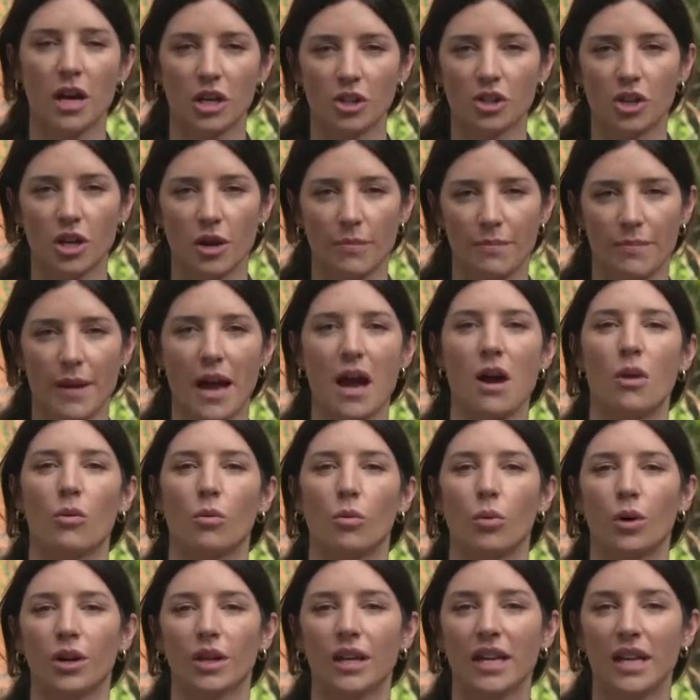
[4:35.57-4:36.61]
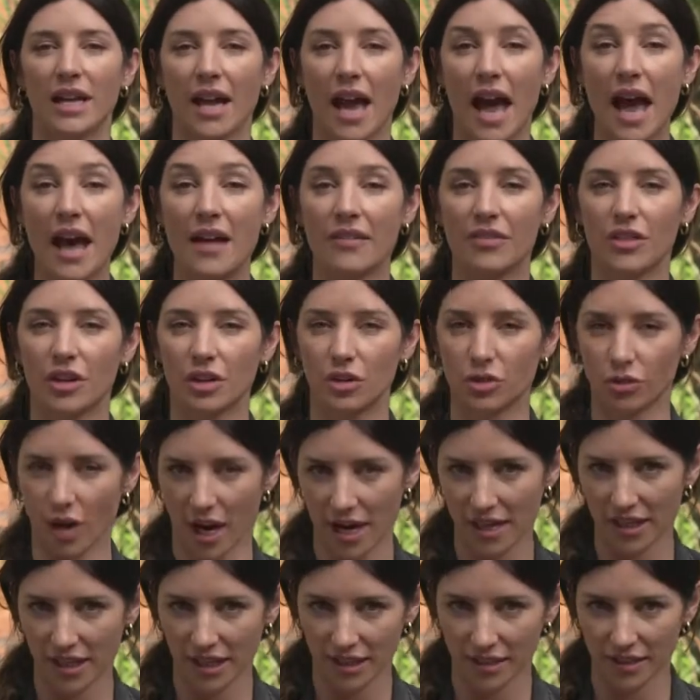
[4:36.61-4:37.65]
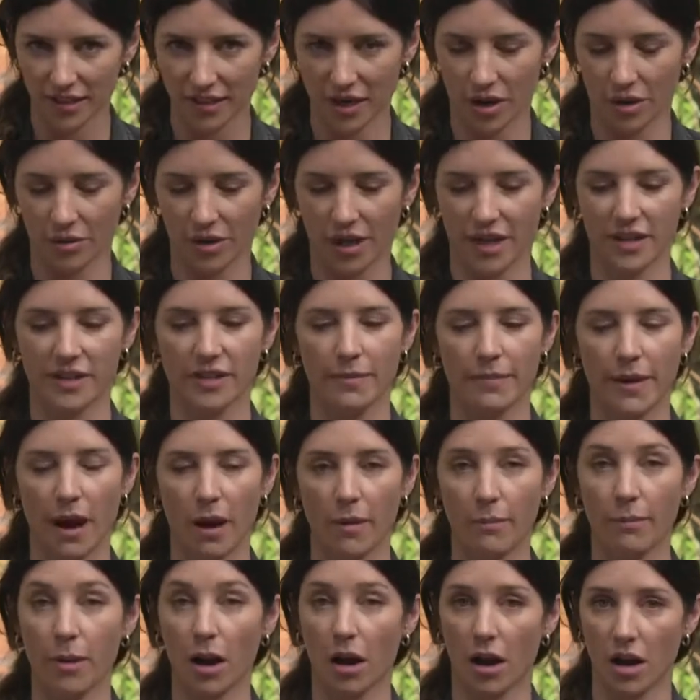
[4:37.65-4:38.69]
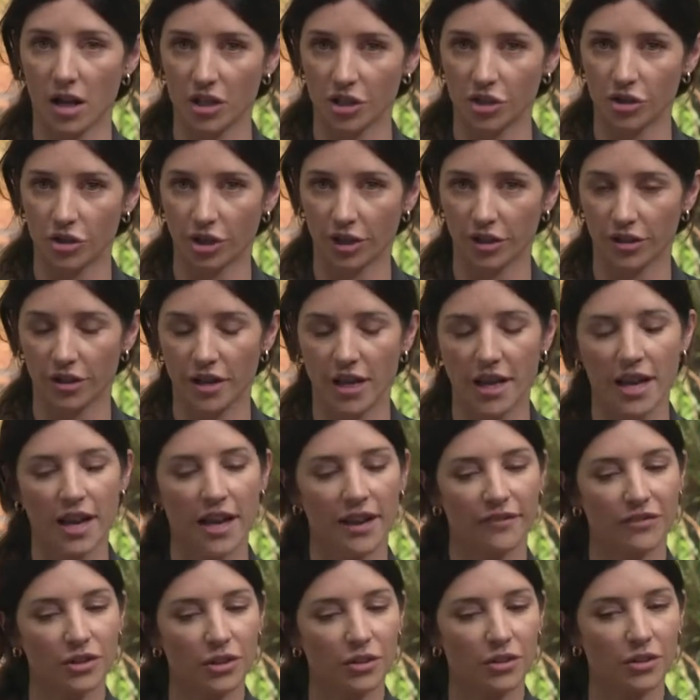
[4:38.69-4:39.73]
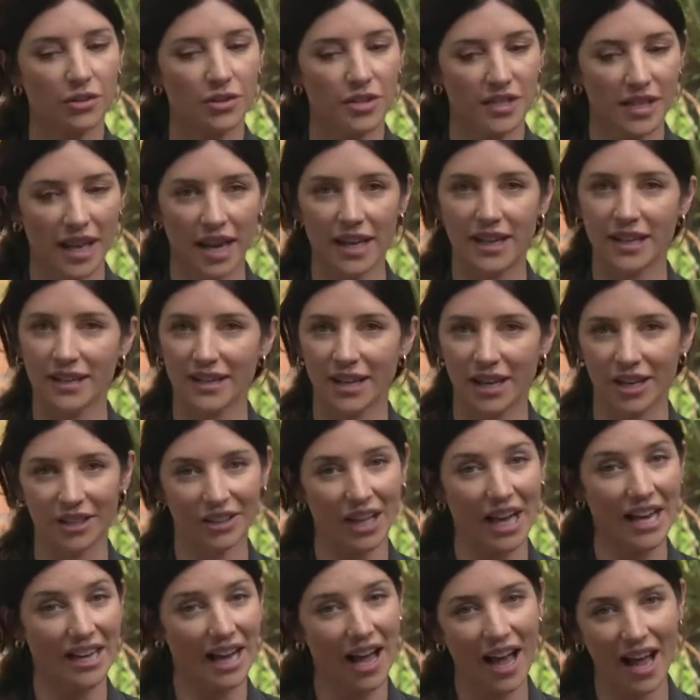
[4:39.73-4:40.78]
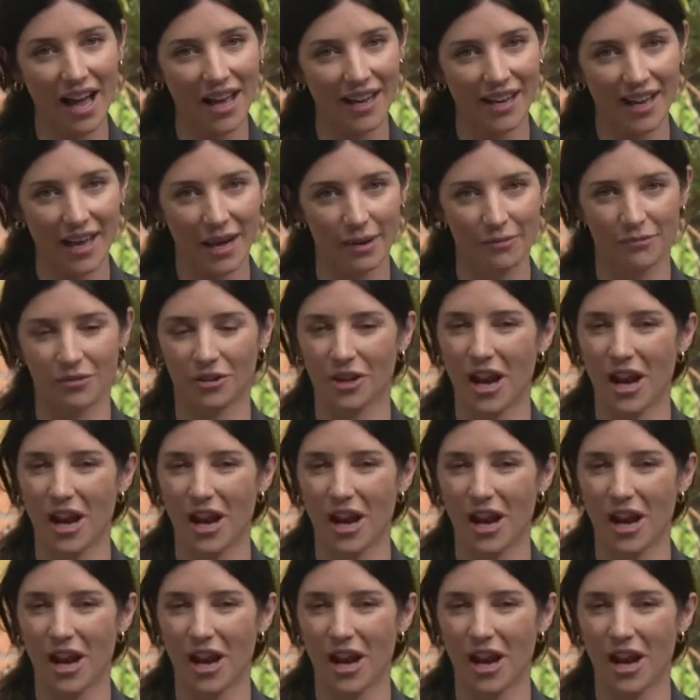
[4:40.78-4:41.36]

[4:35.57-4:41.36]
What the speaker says: much about working at the grinding stone is about posture. If you're standing there like I am